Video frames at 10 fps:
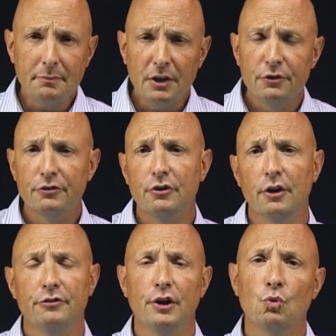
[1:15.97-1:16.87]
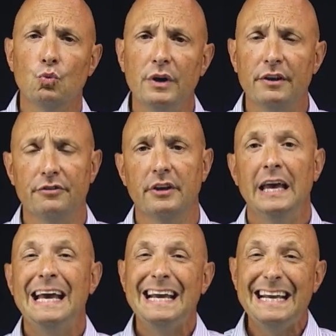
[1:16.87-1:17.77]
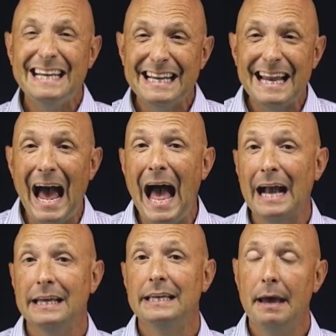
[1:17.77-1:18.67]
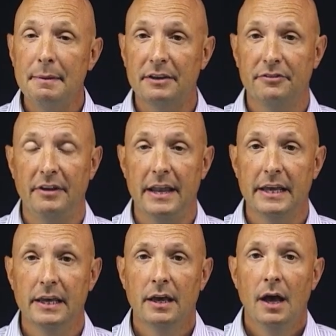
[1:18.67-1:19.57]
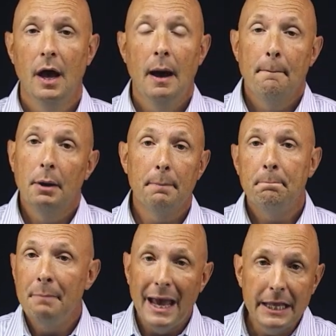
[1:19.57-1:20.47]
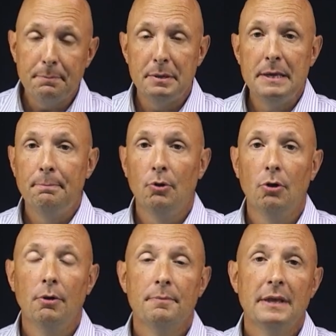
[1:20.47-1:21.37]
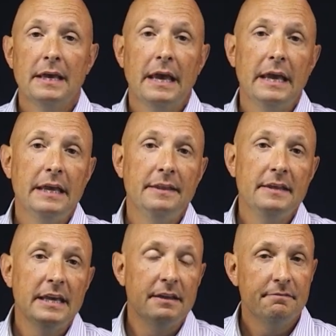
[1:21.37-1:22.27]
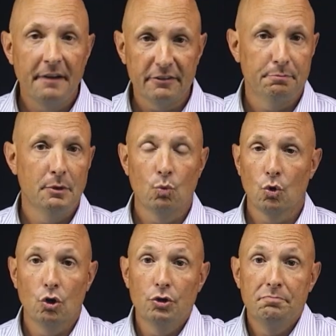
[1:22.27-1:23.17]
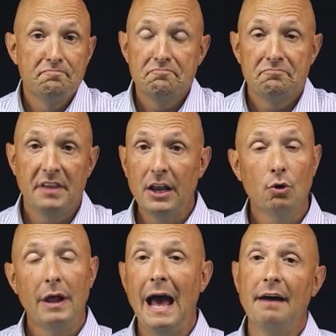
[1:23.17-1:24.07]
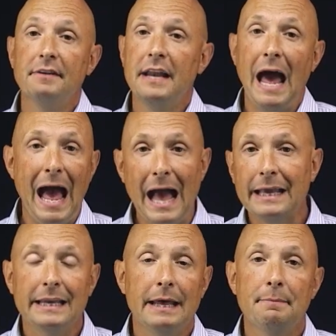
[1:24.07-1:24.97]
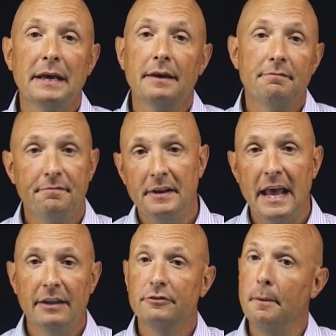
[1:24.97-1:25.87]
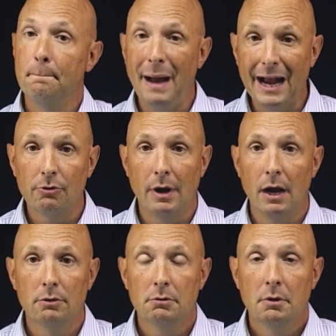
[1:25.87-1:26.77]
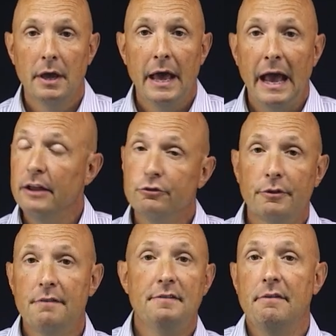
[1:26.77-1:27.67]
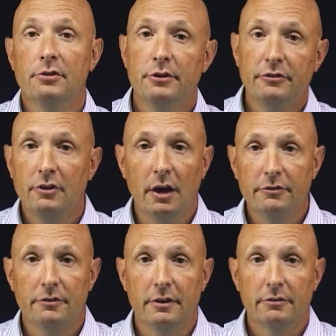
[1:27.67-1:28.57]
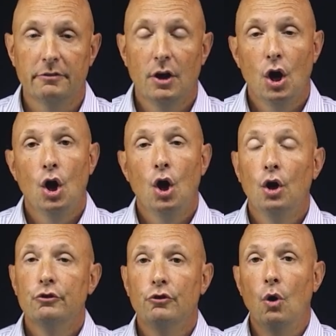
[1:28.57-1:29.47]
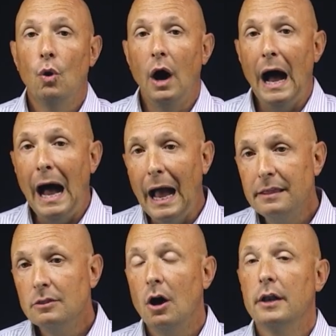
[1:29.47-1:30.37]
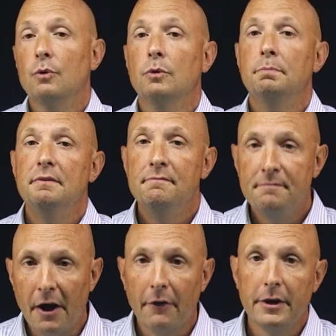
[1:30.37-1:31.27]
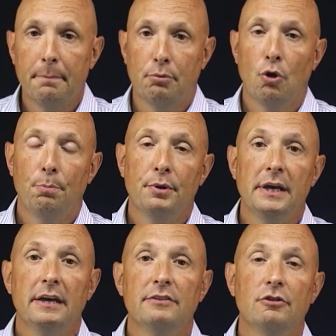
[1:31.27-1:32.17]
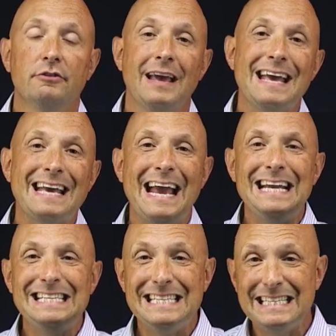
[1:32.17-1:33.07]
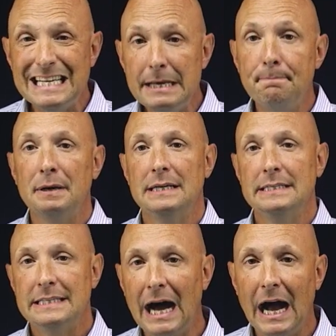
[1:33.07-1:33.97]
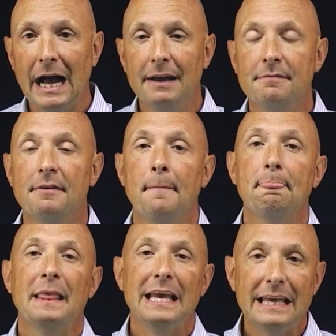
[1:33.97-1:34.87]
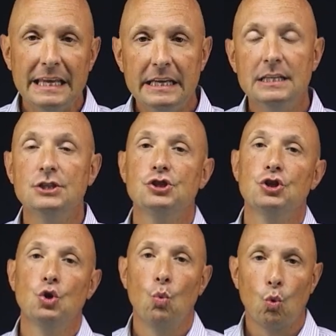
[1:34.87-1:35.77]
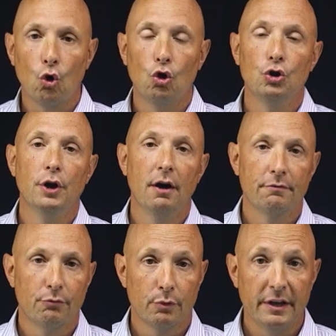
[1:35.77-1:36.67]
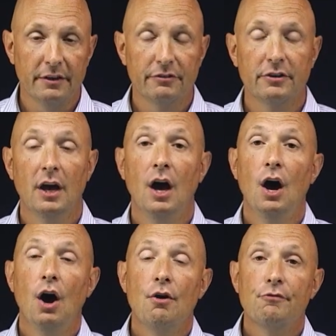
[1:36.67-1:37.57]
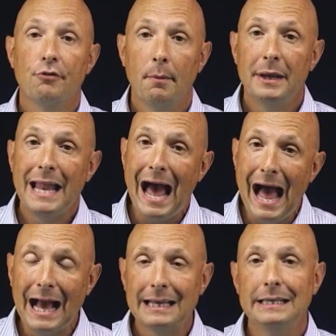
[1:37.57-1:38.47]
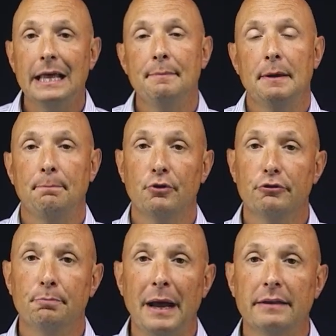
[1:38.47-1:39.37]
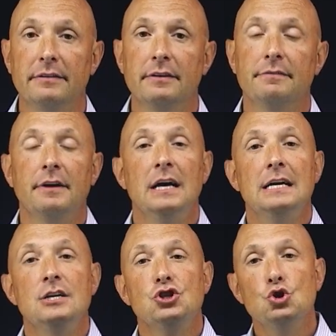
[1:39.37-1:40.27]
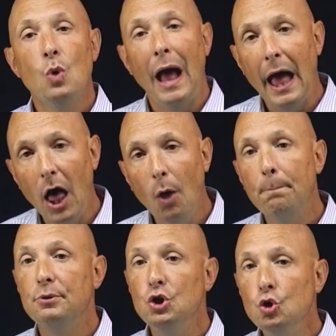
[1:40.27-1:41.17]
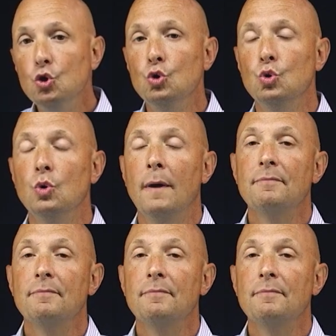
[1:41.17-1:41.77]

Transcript: discussing risk in an academic setting, but many people in the investment world, they don't have an academic finance background, and so they've never discussed this. So I thought it would be very appropriate to take a deep dive into the world of risk from an academic perspective to help you